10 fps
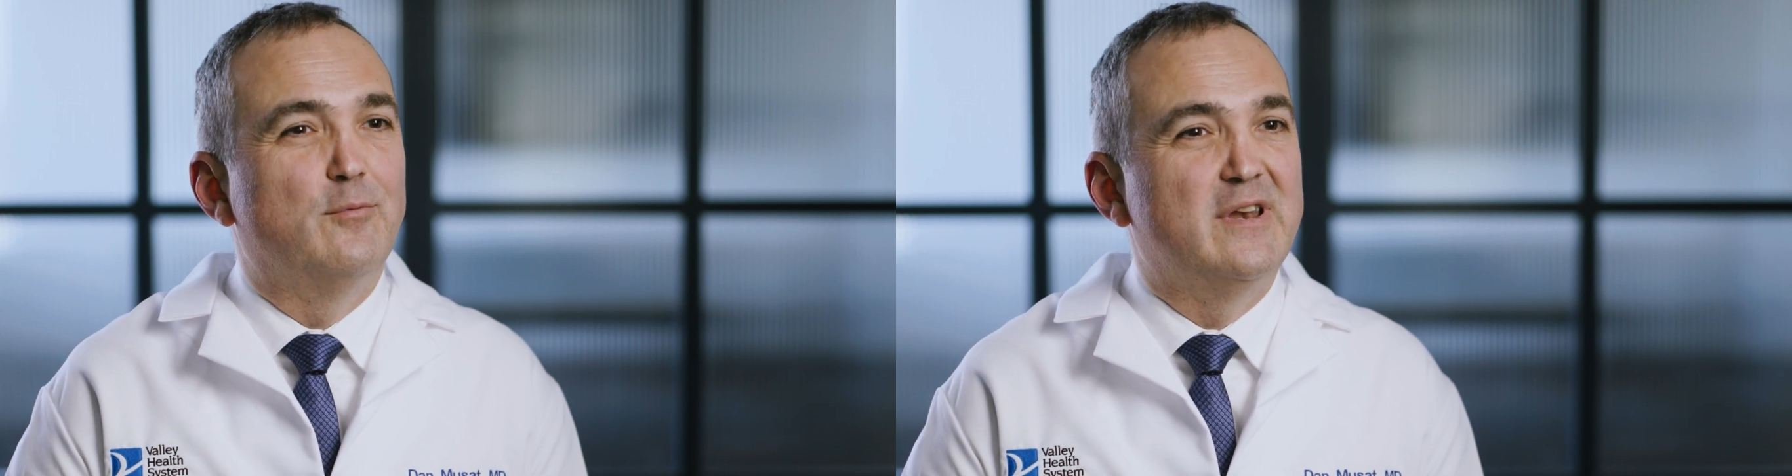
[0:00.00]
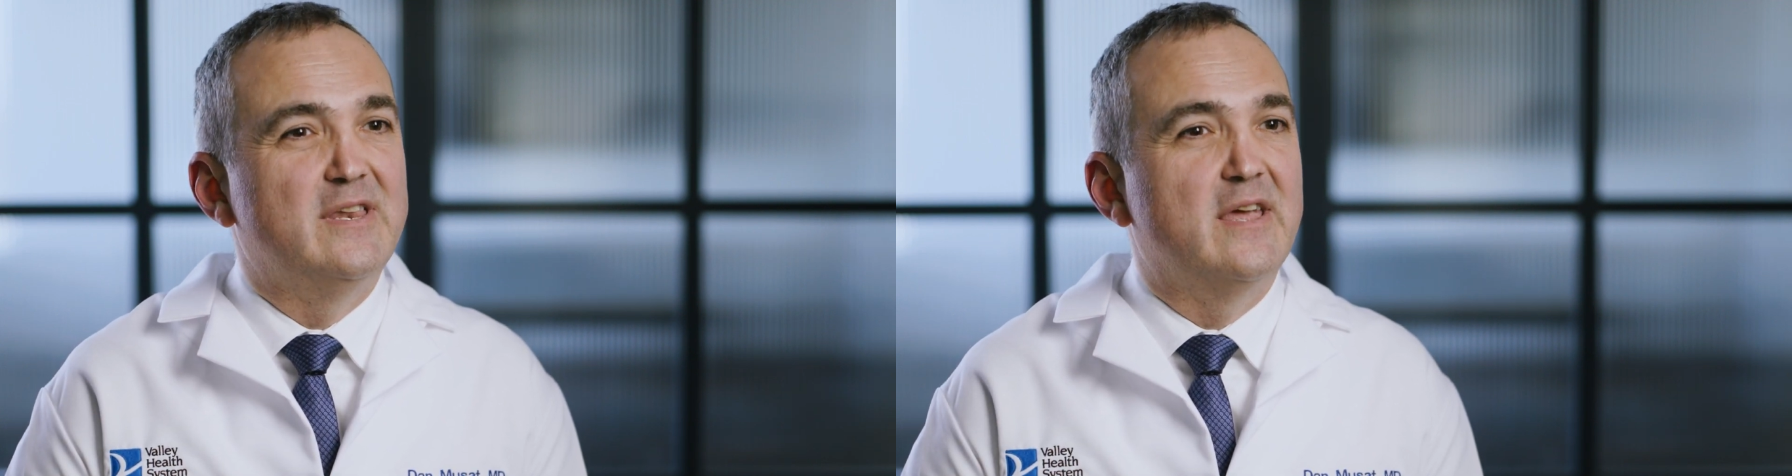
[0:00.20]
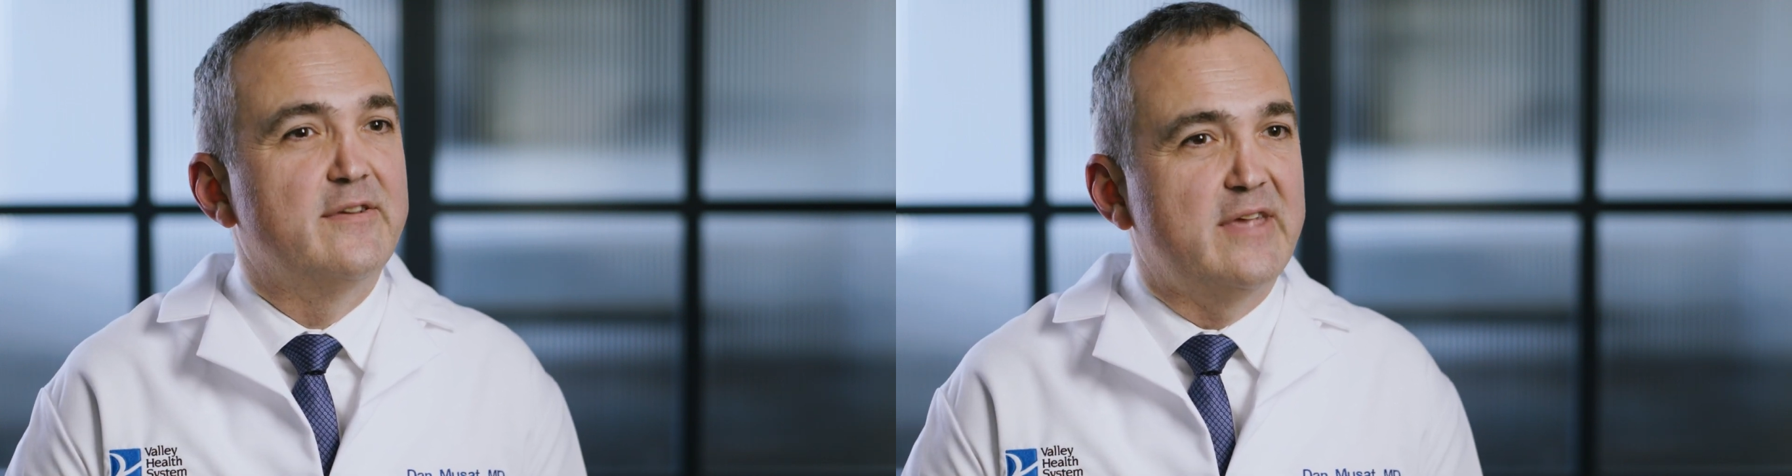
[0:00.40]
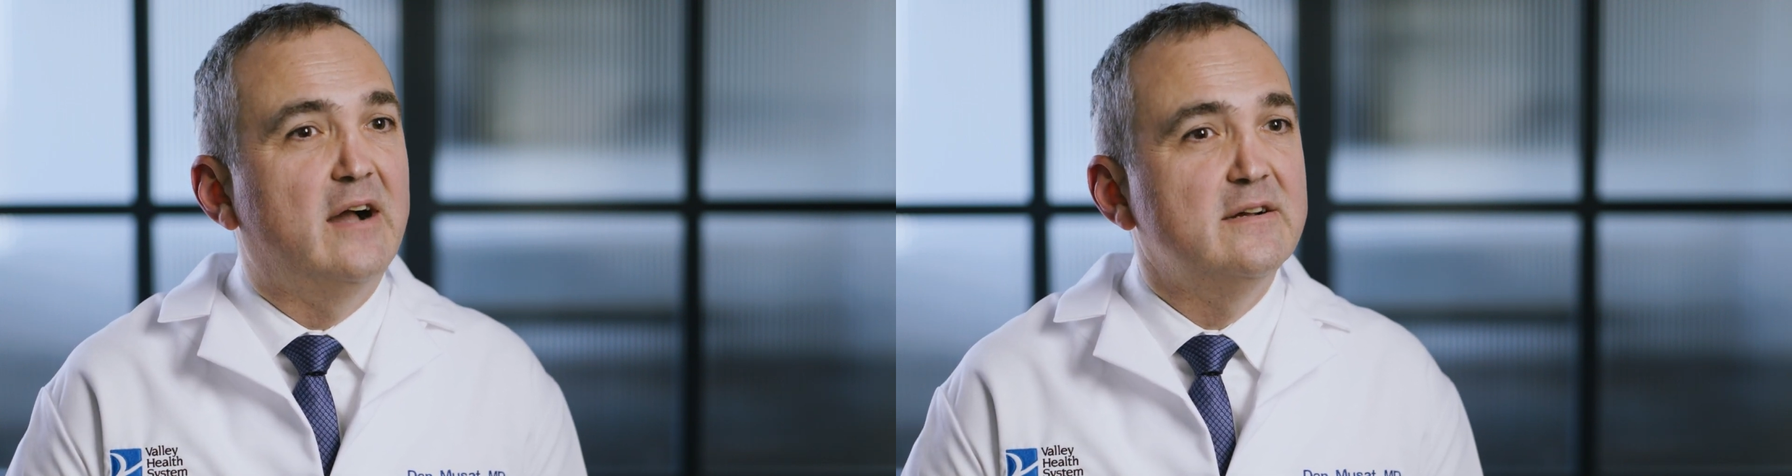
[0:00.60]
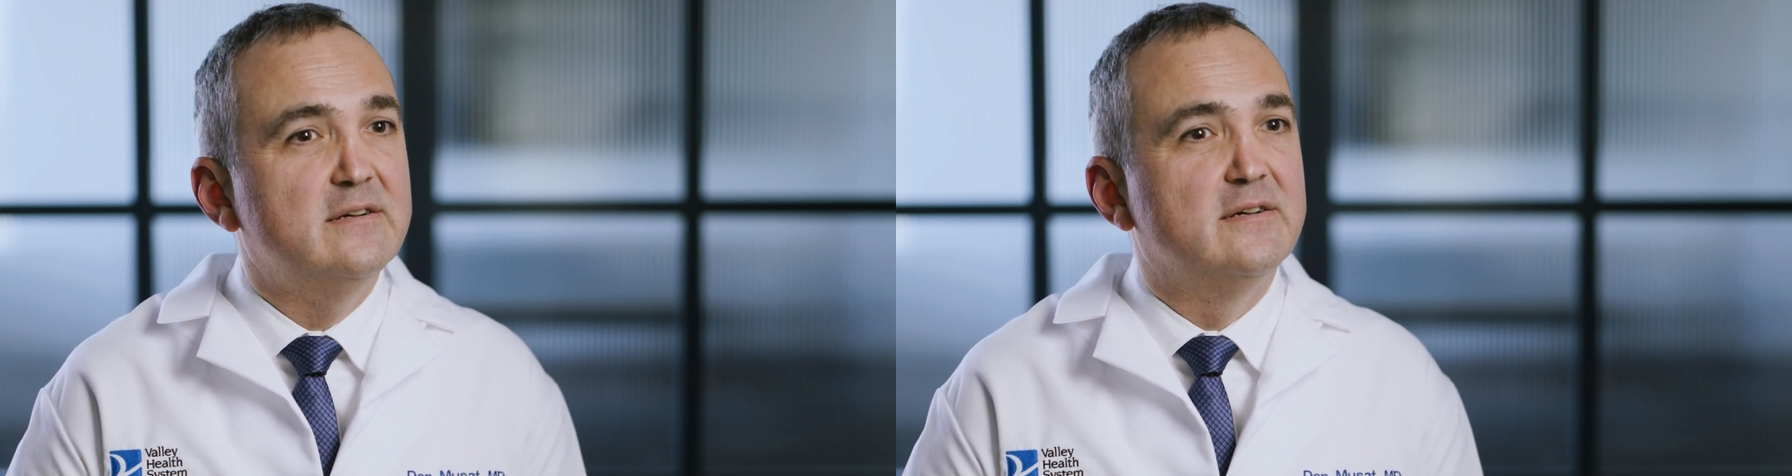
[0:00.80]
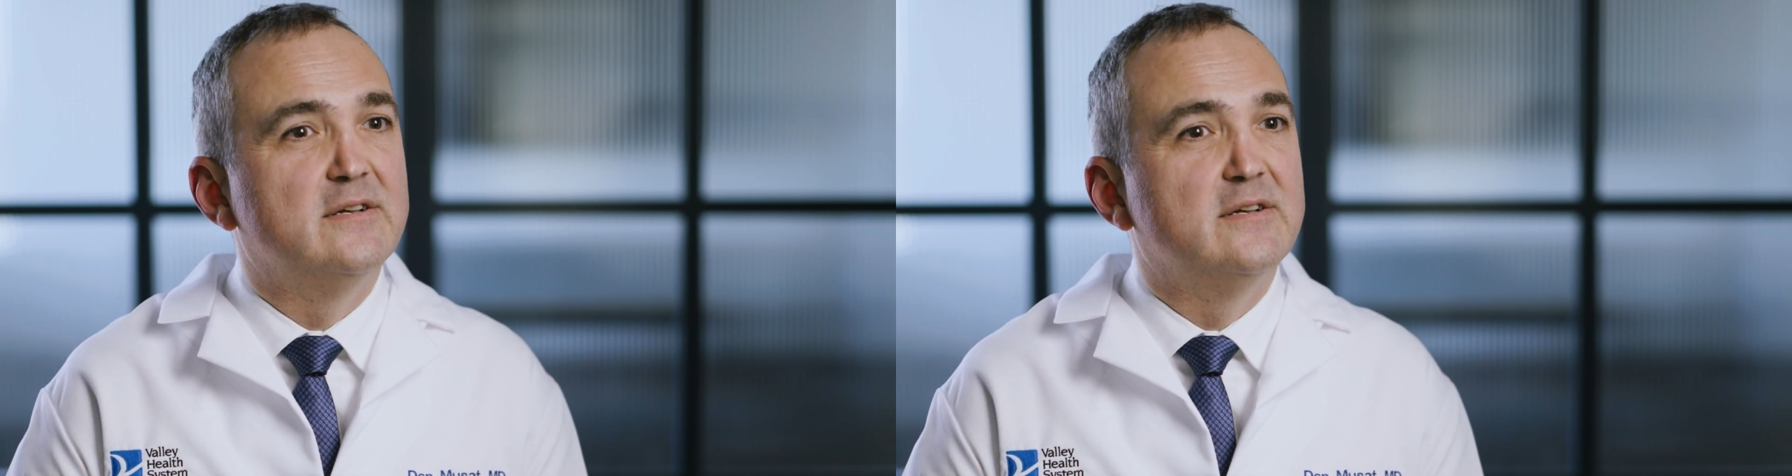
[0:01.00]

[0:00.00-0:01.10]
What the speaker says: when they're young